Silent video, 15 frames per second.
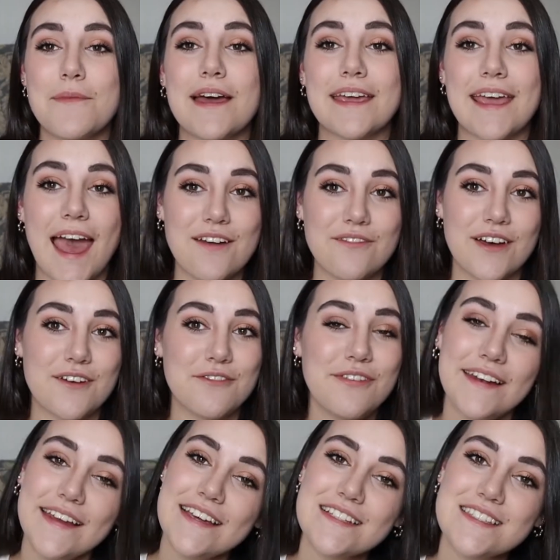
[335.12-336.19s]
a Canva
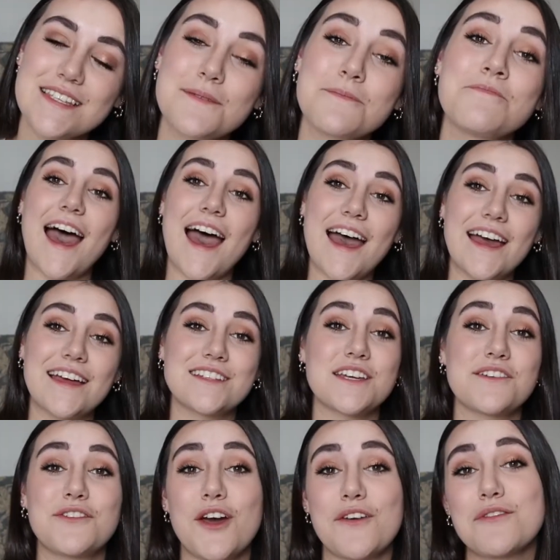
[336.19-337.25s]
affiliate, and
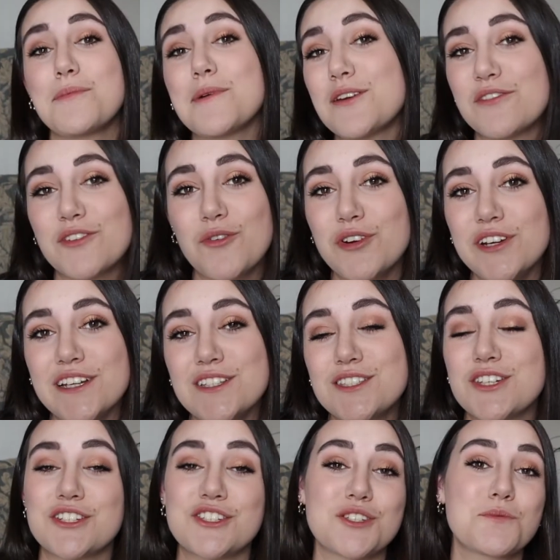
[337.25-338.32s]
if you have a bit of an
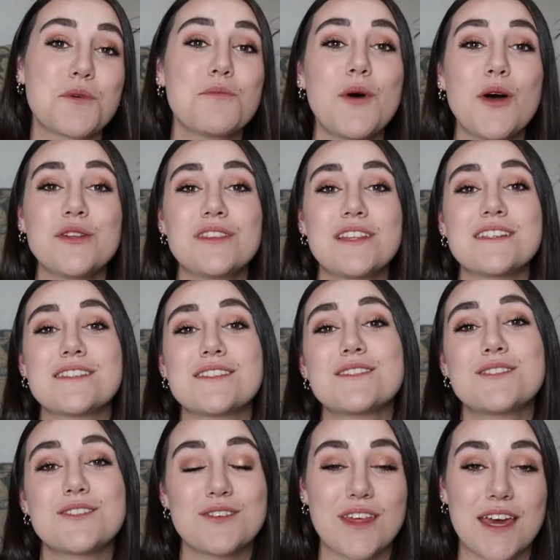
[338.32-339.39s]
audience, you can just promote this
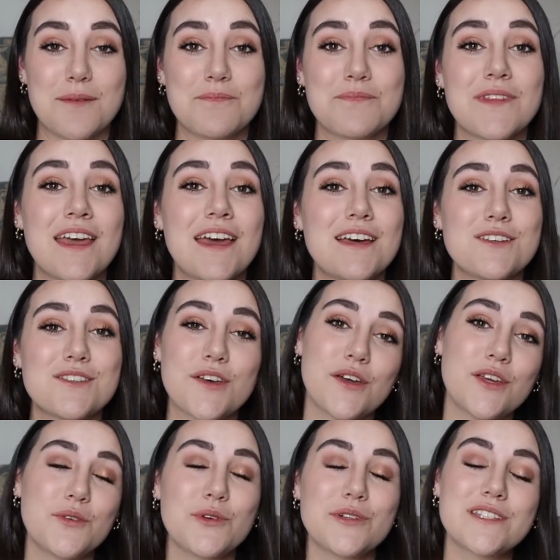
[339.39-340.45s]
to them. So
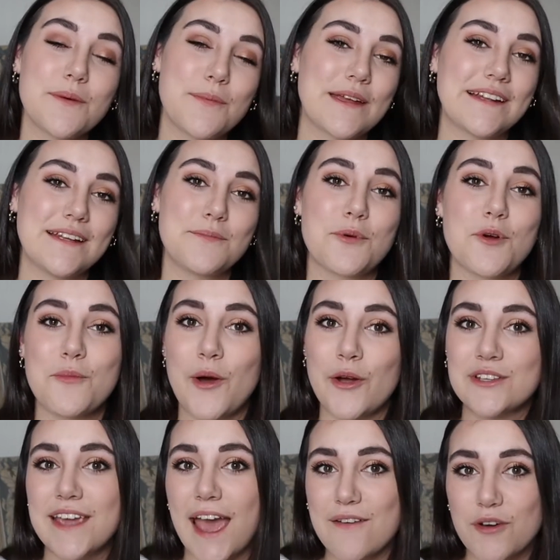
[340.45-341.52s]
you will typically
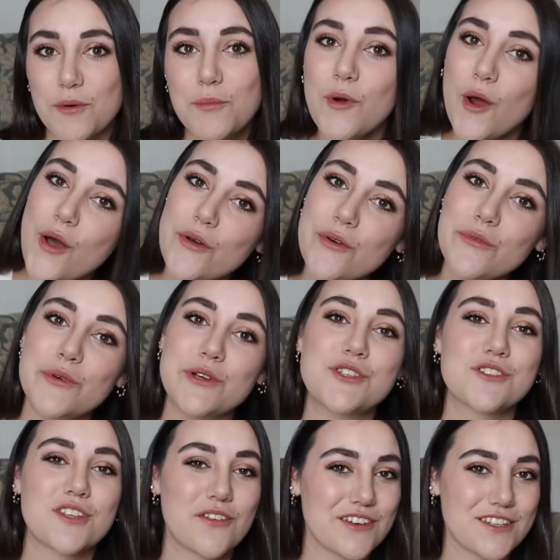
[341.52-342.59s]
promote Canva Pro,
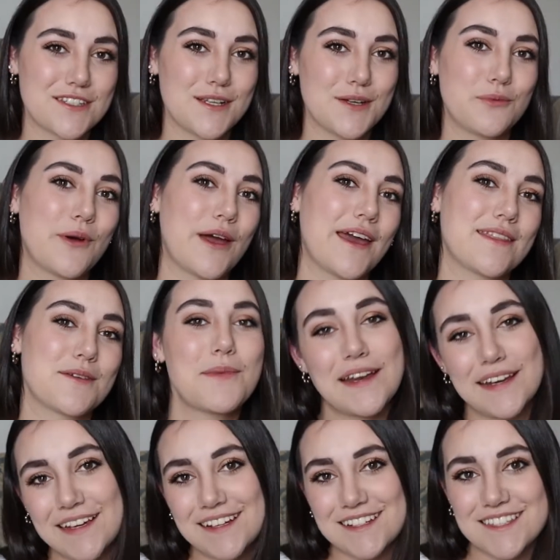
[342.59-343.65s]
which is obviously where the
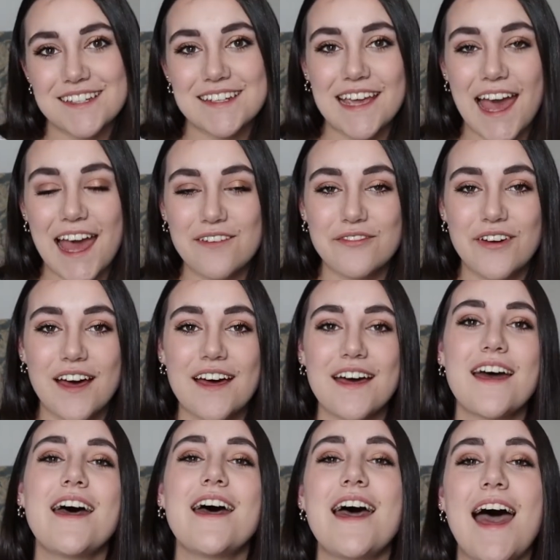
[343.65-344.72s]
money is in Canva.
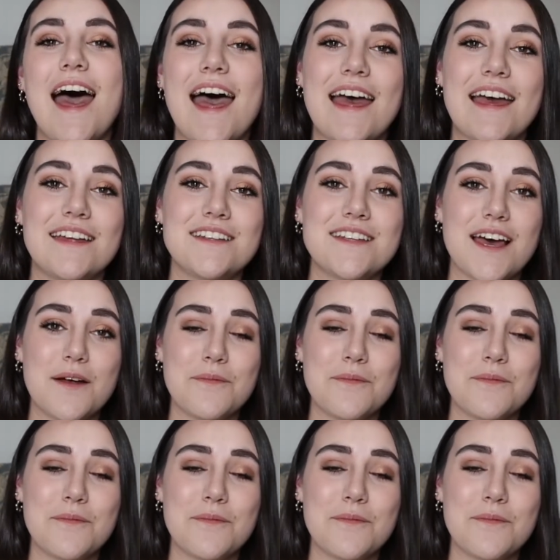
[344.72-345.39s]
And